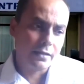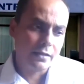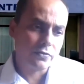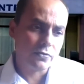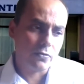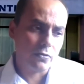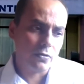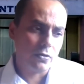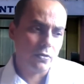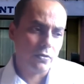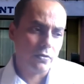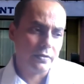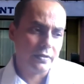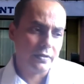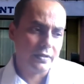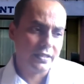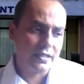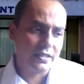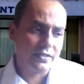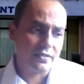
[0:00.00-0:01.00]
So
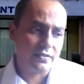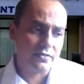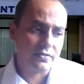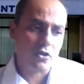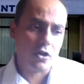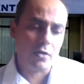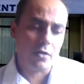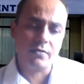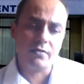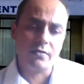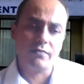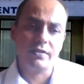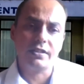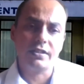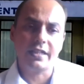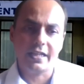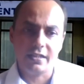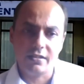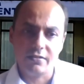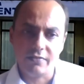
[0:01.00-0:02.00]
this is common
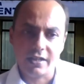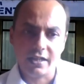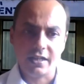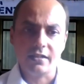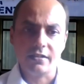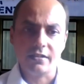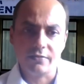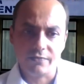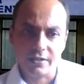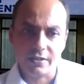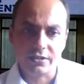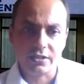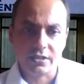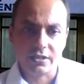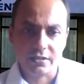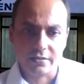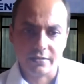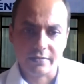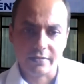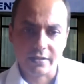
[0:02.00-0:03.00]
with any viral
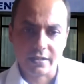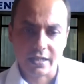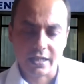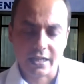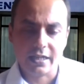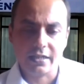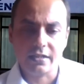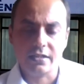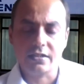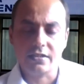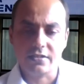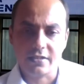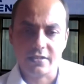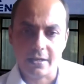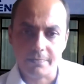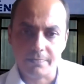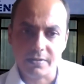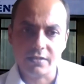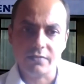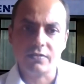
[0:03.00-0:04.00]
infection, and it is
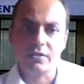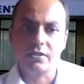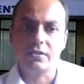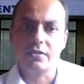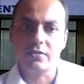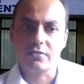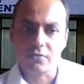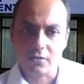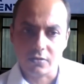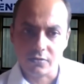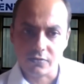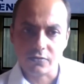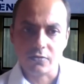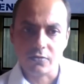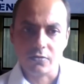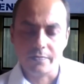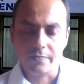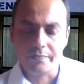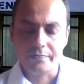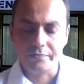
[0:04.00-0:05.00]
happening with this
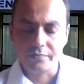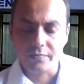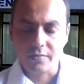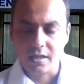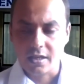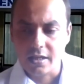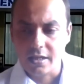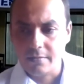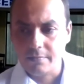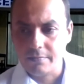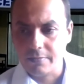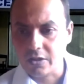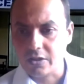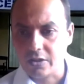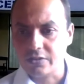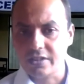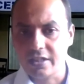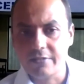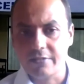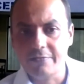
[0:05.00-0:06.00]
also,
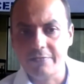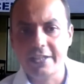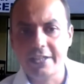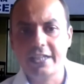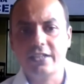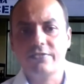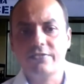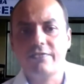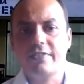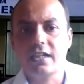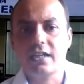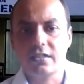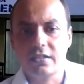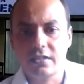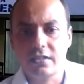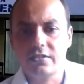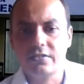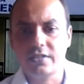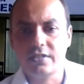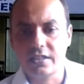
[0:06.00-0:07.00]
because there are various
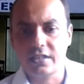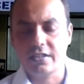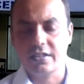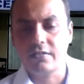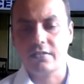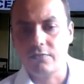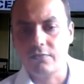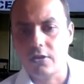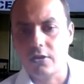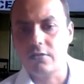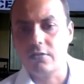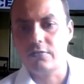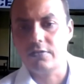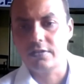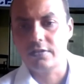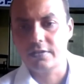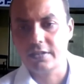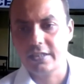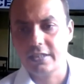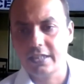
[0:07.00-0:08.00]
factors that are involved
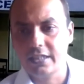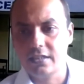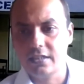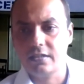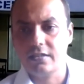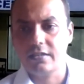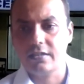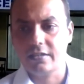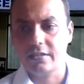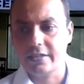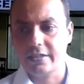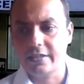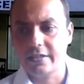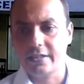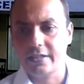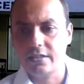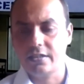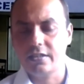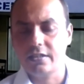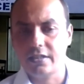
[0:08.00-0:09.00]
in
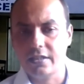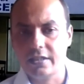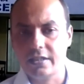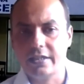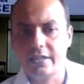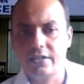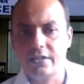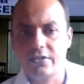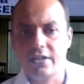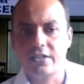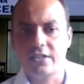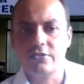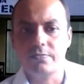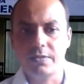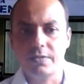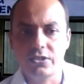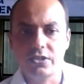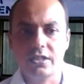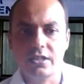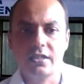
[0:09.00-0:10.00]

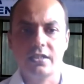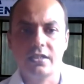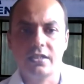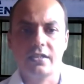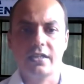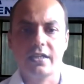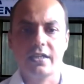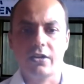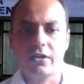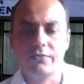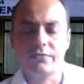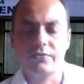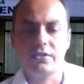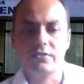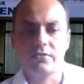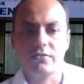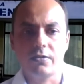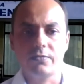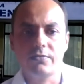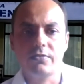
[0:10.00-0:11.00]
transmission of
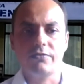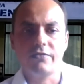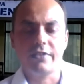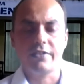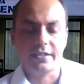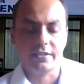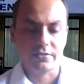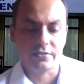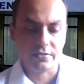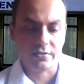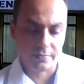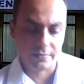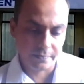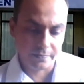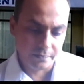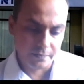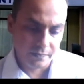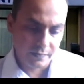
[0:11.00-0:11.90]
this of the virus.